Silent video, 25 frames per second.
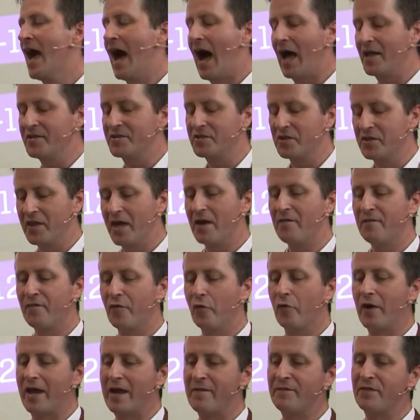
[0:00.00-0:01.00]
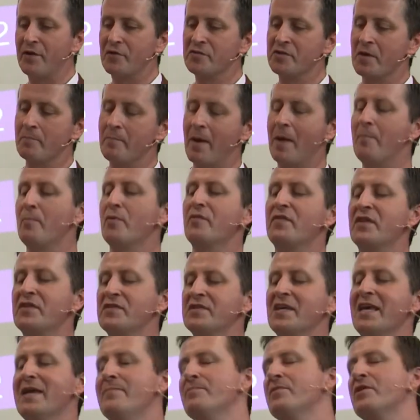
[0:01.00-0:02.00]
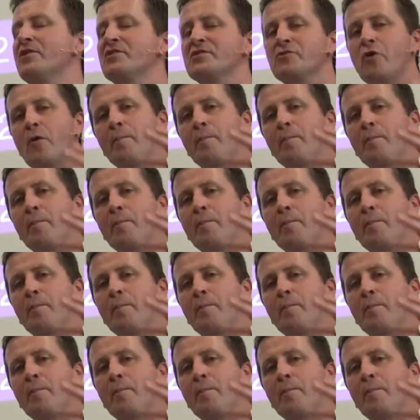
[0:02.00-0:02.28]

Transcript: And so therefore, if there's a member of the team that is